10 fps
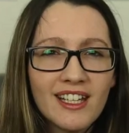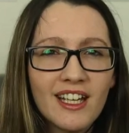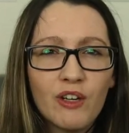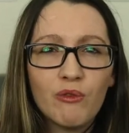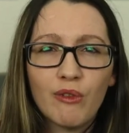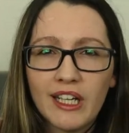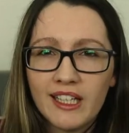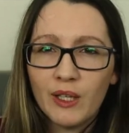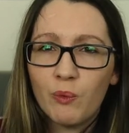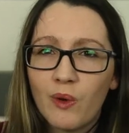think it
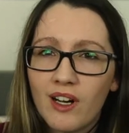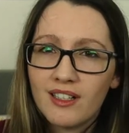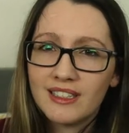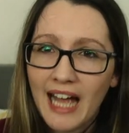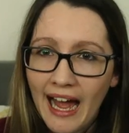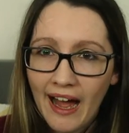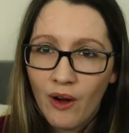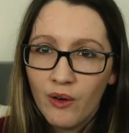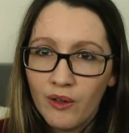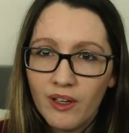really works
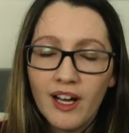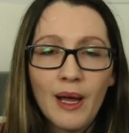out.